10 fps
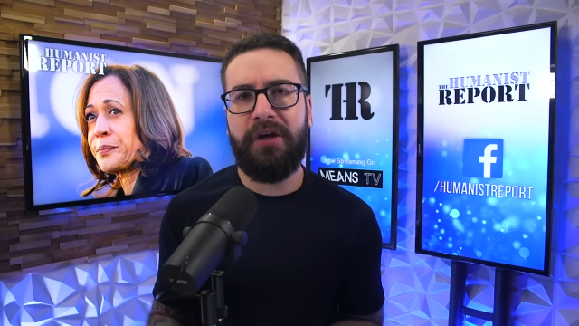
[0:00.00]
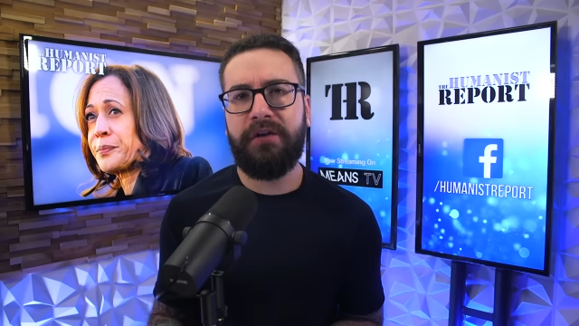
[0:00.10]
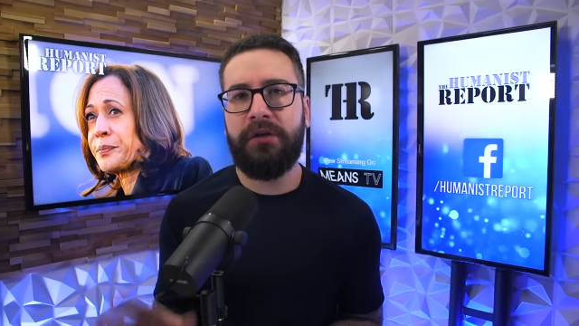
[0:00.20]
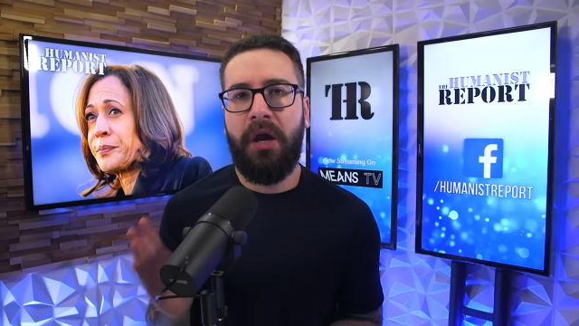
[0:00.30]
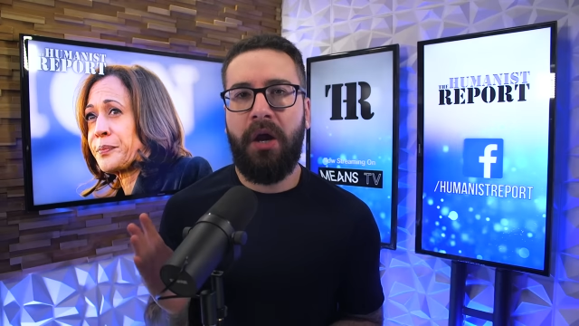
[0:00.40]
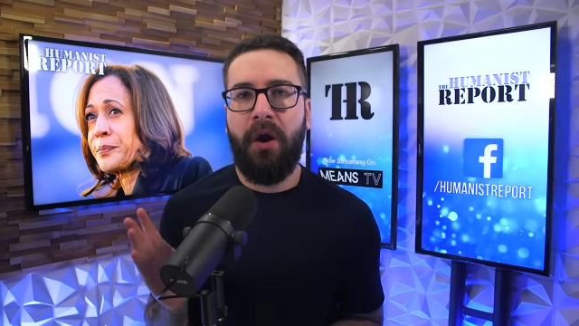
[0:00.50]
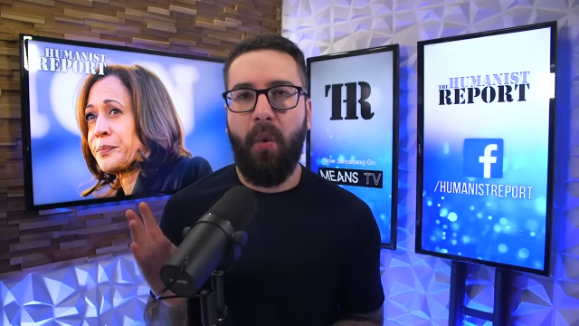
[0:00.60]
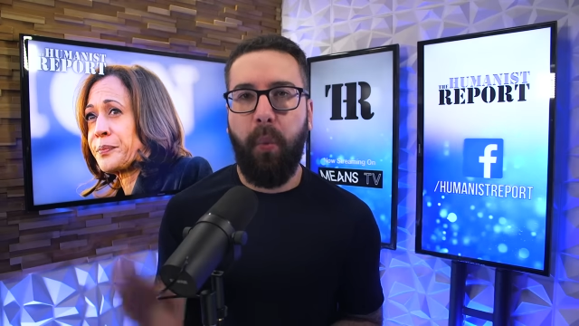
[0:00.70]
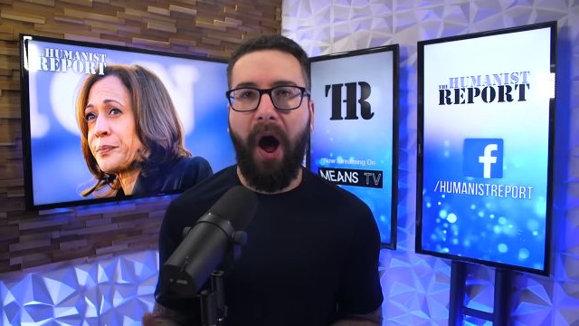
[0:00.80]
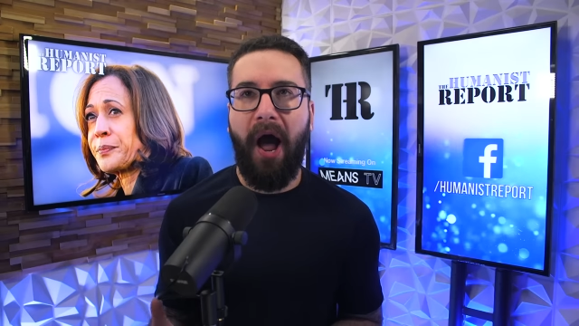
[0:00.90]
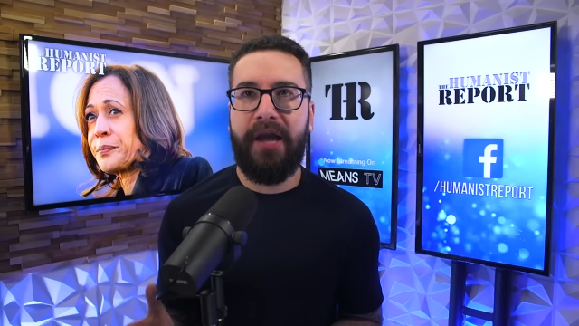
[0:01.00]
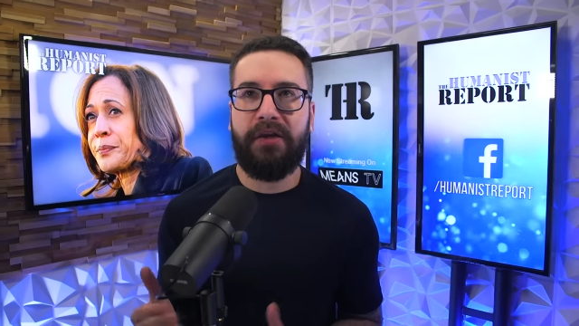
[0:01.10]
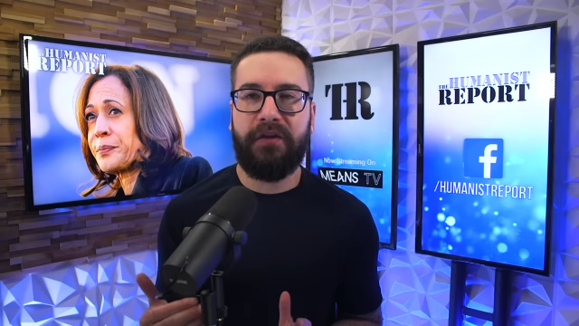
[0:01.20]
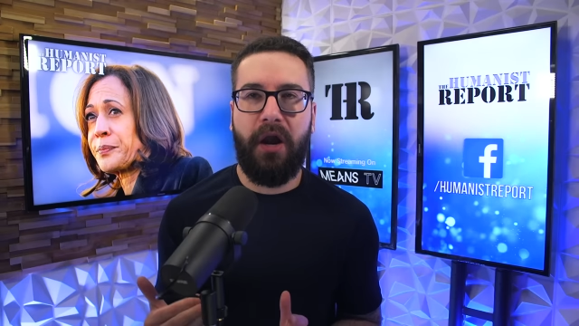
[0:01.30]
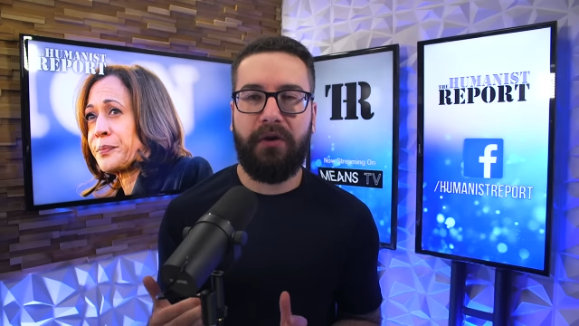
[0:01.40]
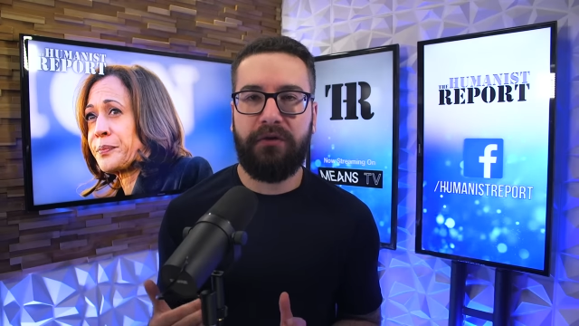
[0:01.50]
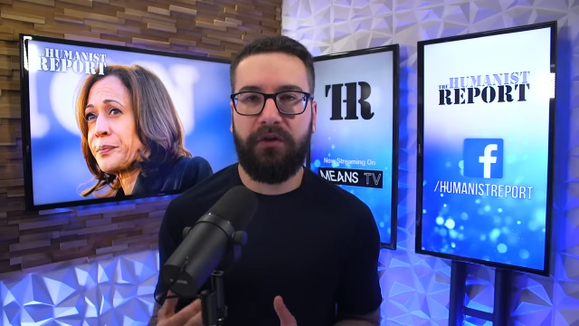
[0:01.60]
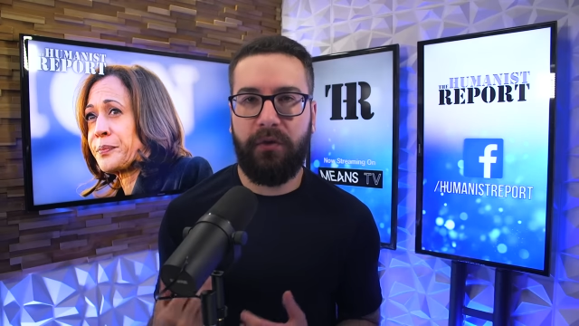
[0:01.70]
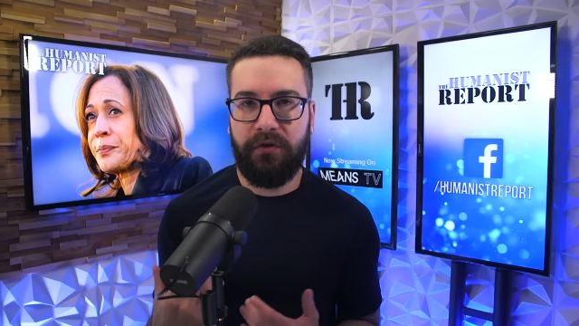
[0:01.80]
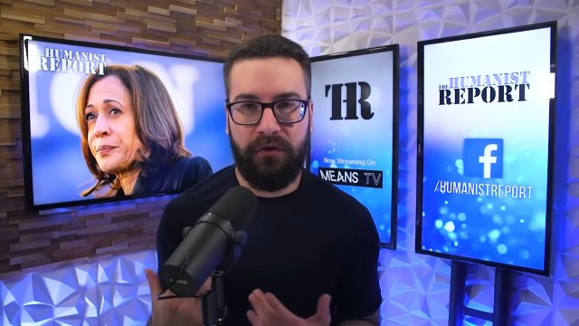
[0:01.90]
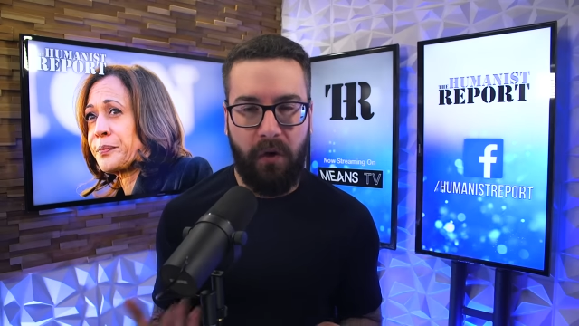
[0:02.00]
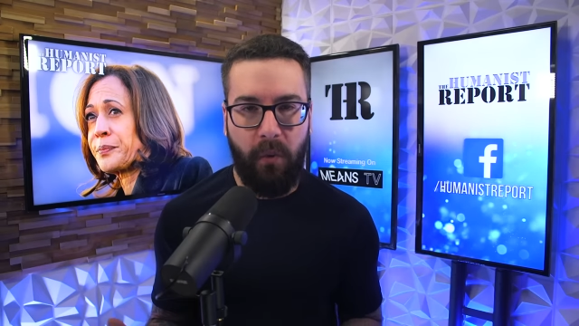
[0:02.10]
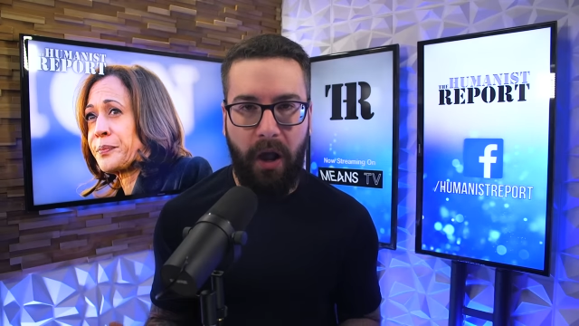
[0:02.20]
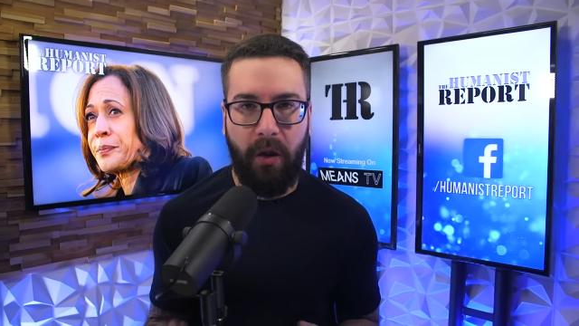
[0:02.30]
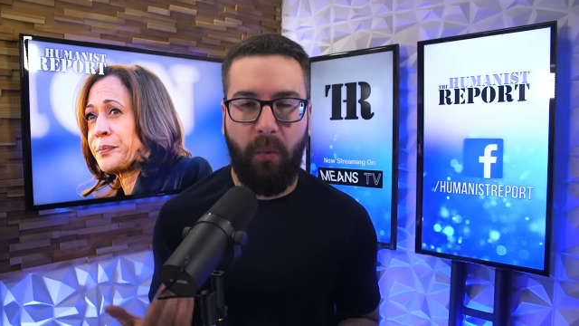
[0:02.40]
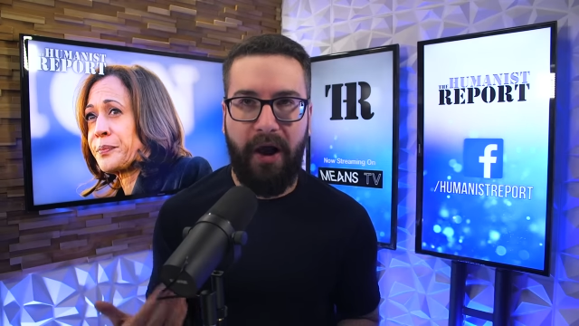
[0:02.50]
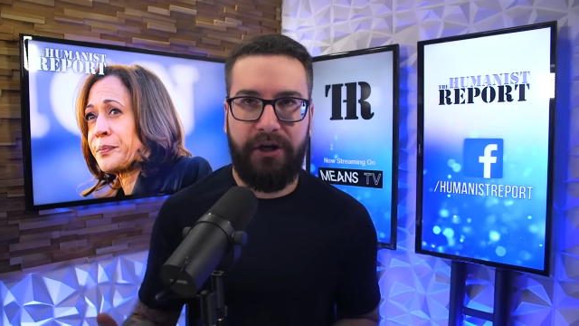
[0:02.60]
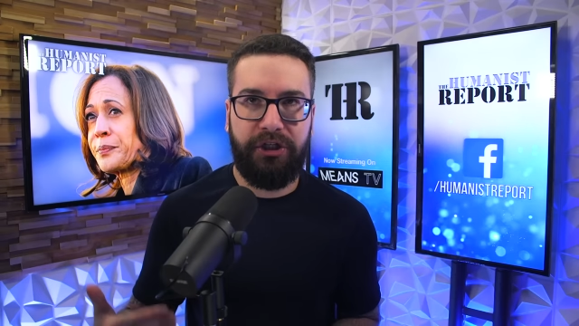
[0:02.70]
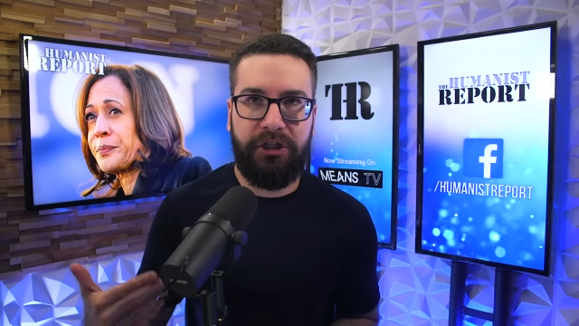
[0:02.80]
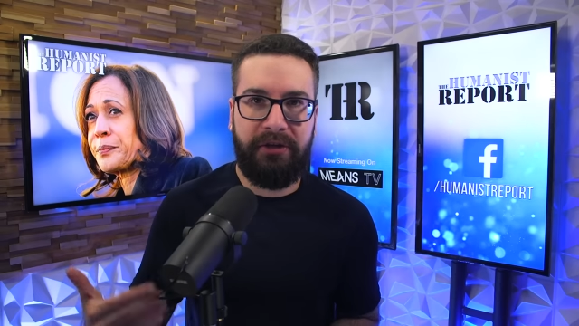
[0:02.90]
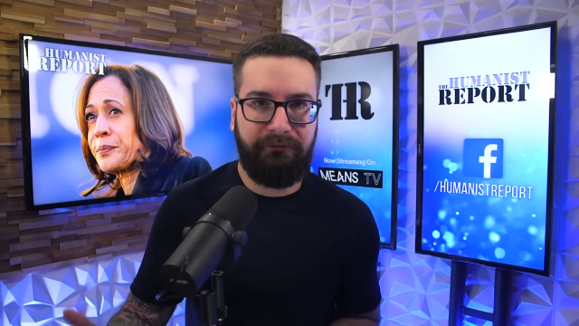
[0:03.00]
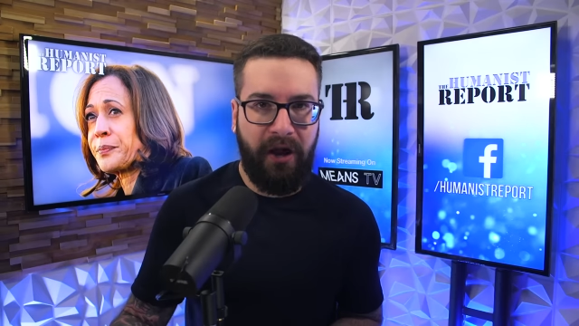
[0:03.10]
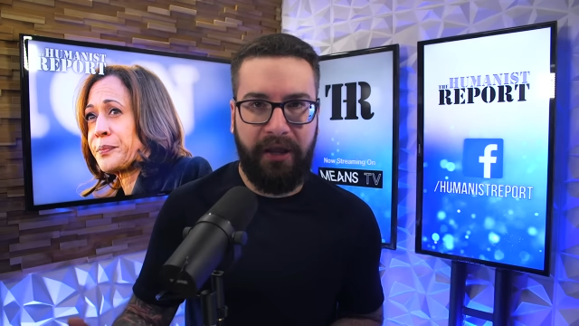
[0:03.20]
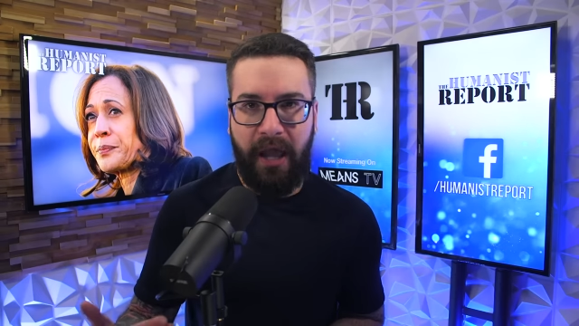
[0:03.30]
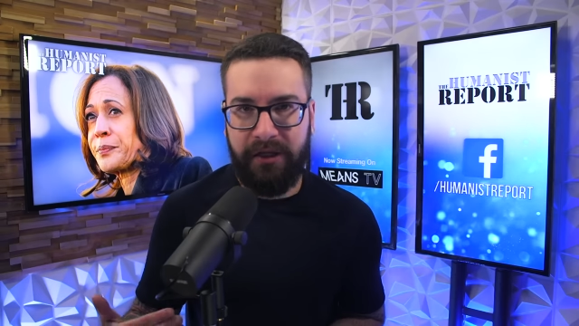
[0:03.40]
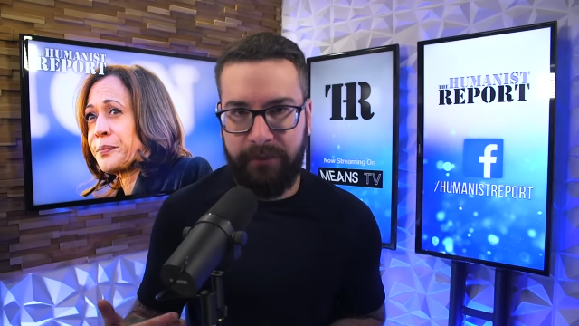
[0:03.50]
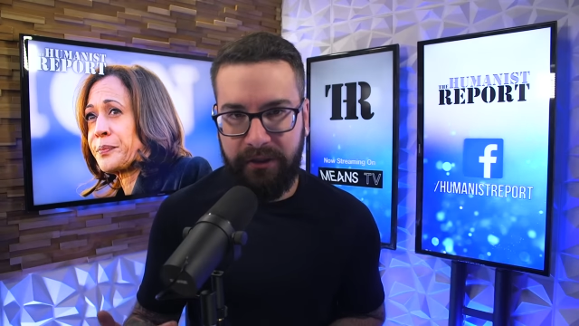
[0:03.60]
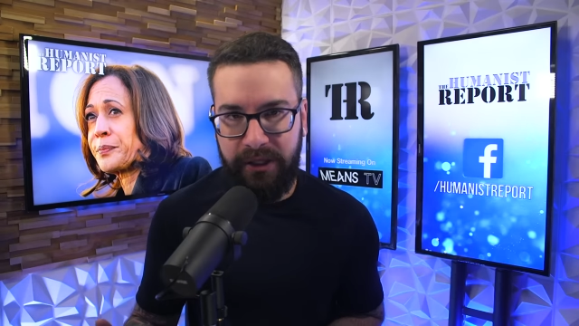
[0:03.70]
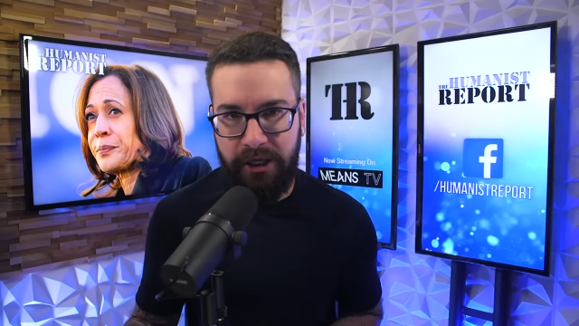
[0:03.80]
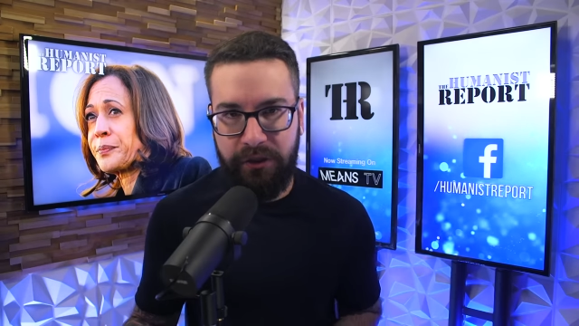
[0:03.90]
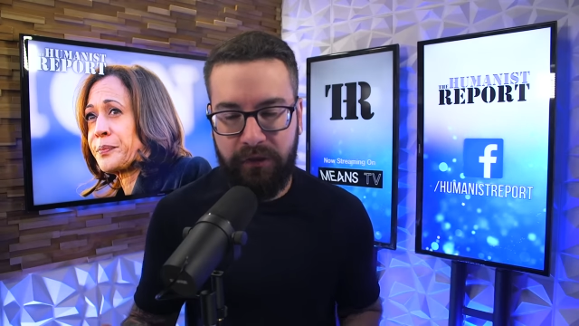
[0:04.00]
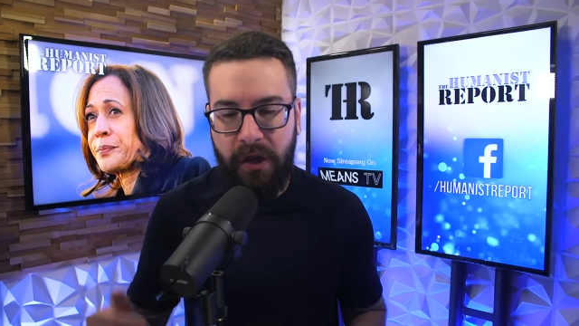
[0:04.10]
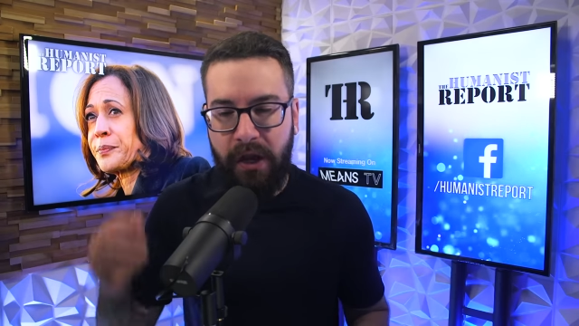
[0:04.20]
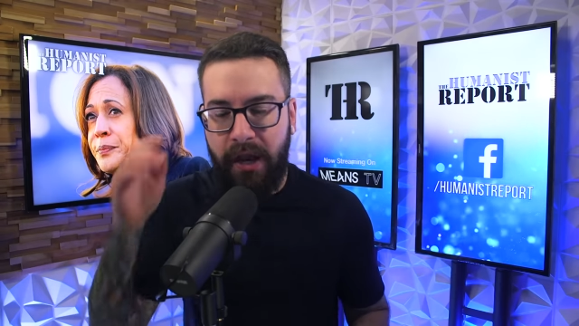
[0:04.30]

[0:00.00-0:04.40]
Speaker 1: is, why is Harris doing so well? Why is she defying expectations?